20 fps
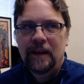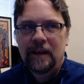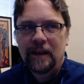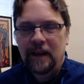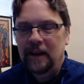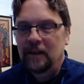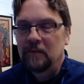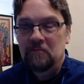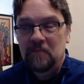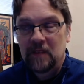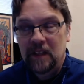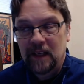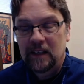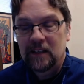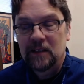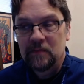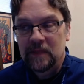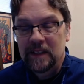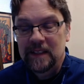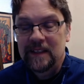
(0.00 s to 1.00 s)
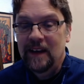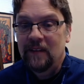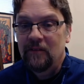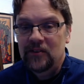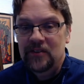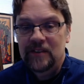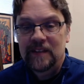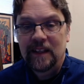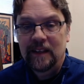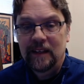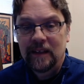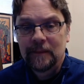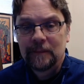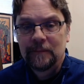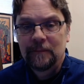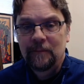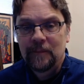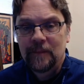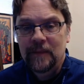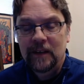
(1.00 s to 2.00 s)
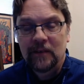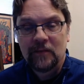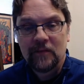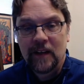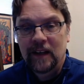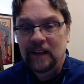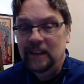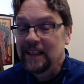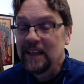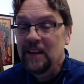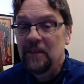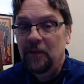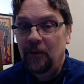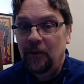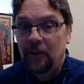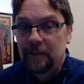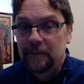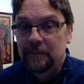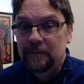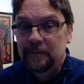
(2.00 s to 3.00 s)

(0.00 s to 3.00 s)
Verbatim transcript: and it can be devastating, if not lethal.